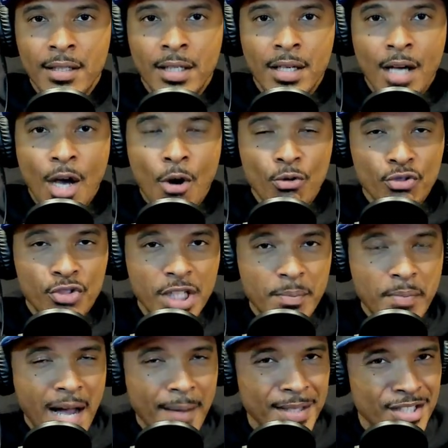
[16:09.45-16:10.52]
OG
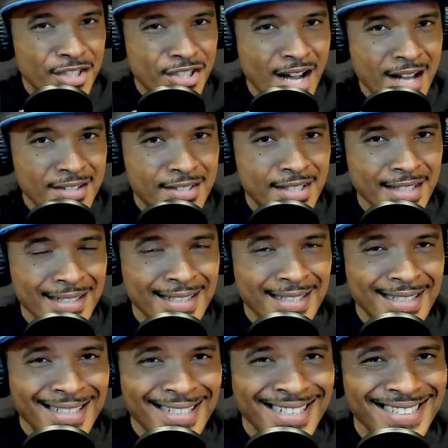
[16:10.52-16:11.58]
Bobby Johnson
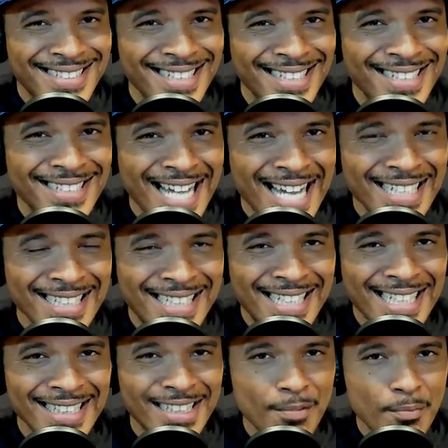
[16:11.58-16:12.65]
did not
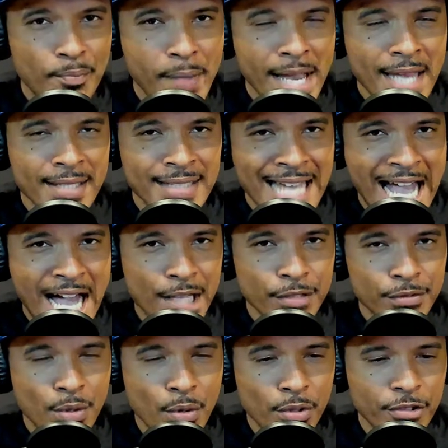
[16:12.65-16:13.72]
get the best out of
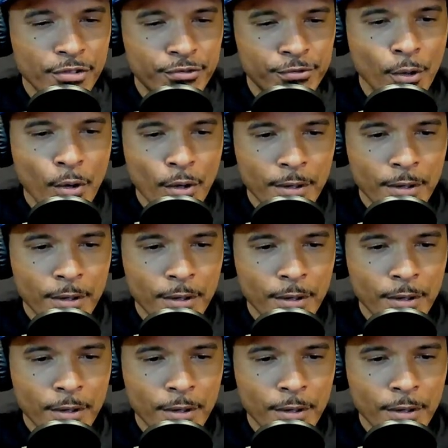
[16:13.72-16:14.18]
Cody Ford?